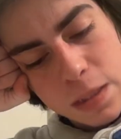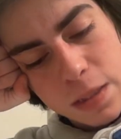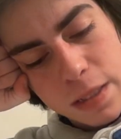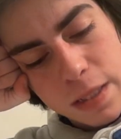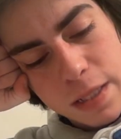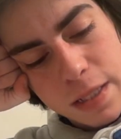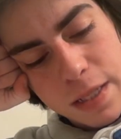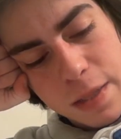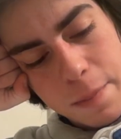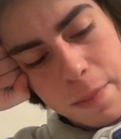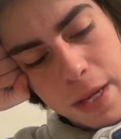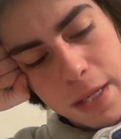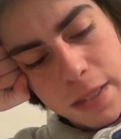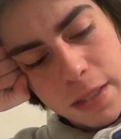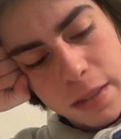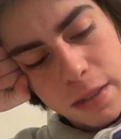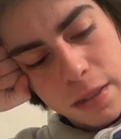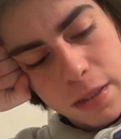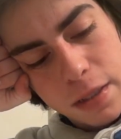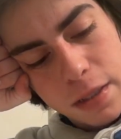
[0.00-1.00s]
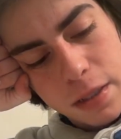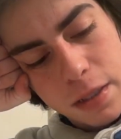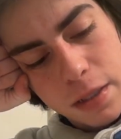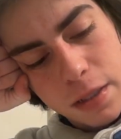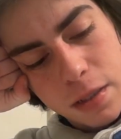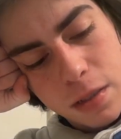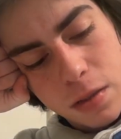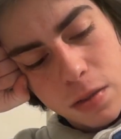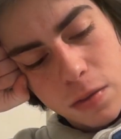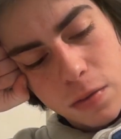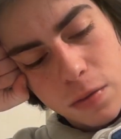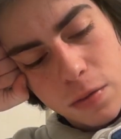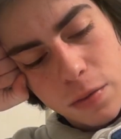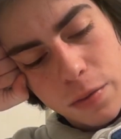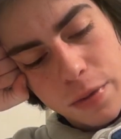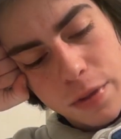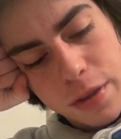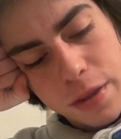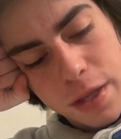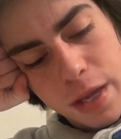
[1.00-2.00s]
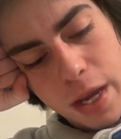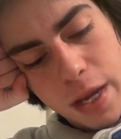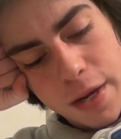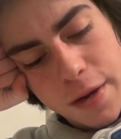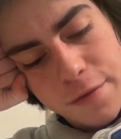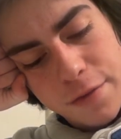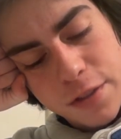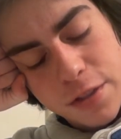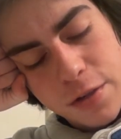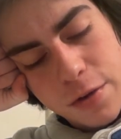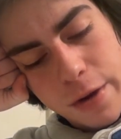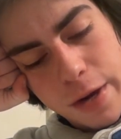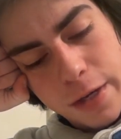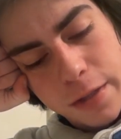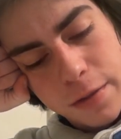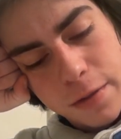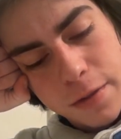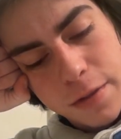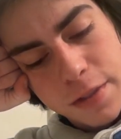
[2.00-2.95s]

independently or with the aid of his director,